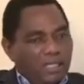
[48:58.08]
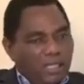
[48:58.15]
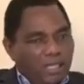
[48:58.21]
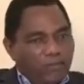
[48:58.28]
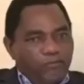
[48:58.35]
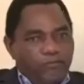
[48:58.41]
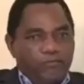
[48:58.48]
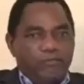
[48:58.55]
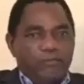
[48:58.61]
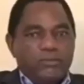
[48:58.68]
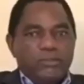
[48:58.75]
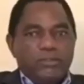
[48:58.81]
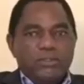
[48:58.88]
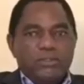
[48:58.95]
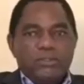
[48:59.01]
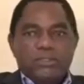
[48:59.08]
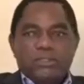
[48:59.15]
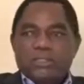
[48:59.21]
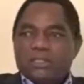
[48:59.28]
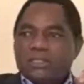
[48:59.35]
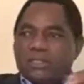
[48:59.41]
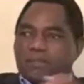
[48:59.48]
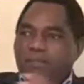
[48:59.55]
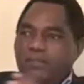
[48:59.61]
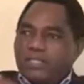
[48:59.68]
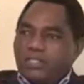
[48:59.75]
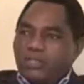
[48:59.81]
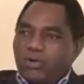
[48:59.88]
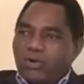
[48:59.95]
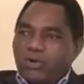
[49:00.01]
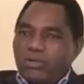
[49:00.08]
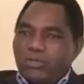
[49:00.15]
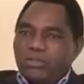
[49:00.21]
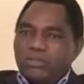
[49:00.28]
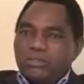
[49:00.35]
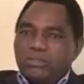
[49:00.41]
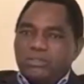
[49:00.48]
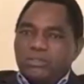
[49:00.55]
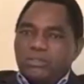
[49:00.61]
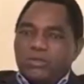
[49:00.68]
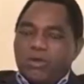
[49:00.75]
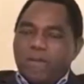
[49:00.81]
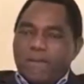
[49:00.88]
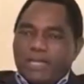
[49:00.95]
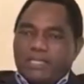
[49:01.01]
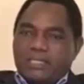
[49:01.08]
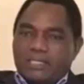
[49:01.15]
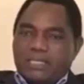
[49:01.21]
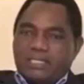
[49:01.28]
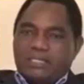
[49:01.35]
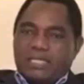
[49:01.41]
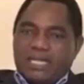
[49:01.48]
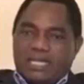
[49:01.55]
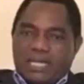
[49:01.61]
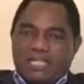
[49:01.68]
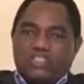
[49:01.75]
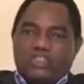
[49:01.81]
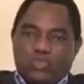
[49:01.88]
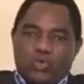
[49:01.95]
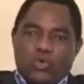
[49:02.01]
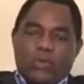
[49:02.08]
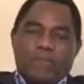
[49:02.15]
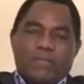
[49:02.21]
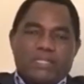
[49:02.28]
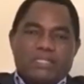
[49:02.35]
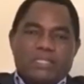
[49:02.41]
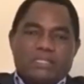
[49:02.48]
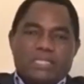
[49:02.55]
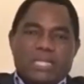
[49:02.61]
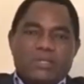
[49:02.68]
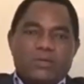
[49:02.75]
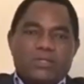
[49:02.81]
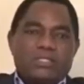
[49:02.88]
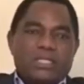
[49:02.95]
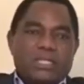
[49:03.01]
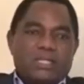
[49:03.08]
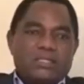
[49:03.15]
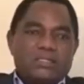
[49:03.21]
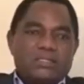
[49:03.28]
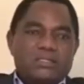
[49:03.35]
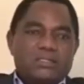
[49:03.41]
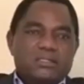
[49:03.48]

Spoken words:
If the political competitors like us, true competitors, are not there,